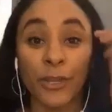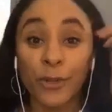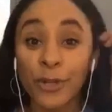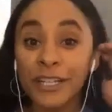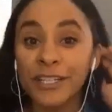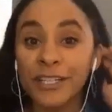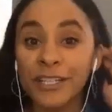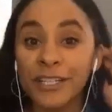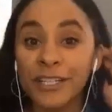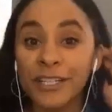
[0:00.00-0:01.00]
There is.
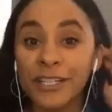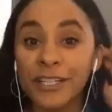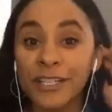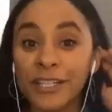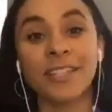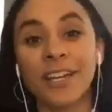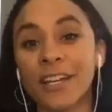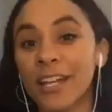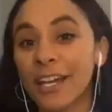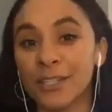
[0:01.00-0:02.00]
I mean, everything that's
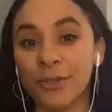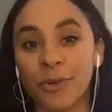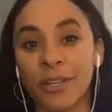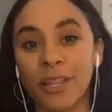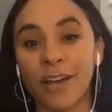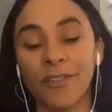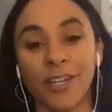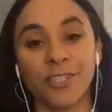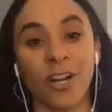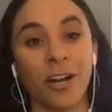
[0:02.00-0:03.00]
connected with
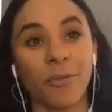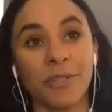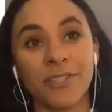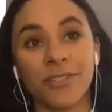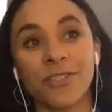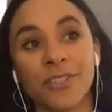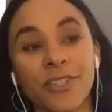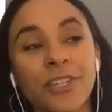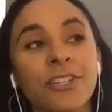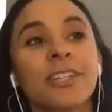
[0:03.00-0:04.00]
having a job, it's your
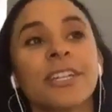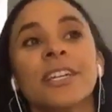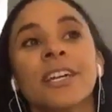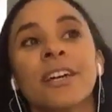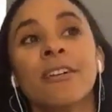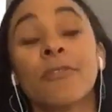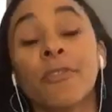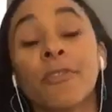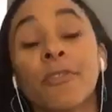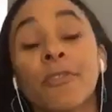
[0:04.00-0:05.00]
security.
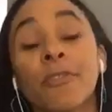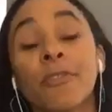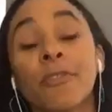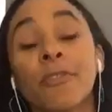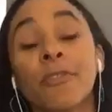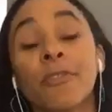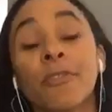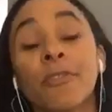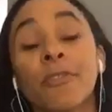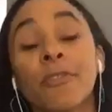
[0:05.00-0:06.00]
For a lot of people, it's their
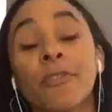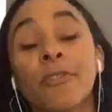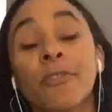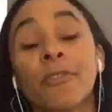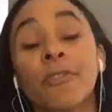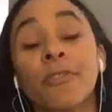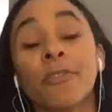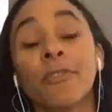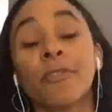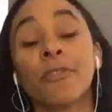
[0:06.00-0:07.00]
identity, but
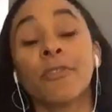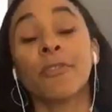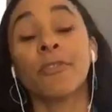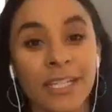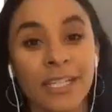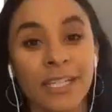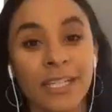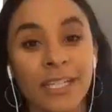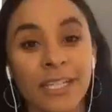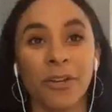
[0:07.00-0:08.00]
then also it's your health
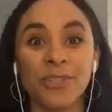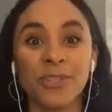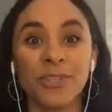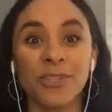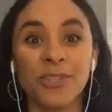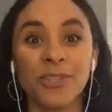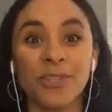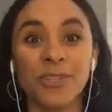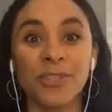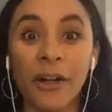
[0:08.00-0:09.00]
care, it's the way that you
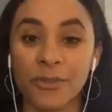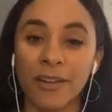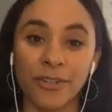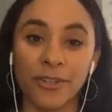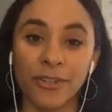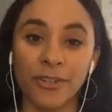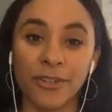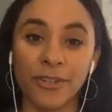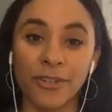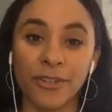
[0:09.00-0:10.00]
provide for your
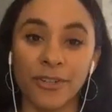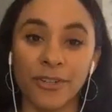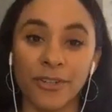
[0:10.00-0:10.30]
children.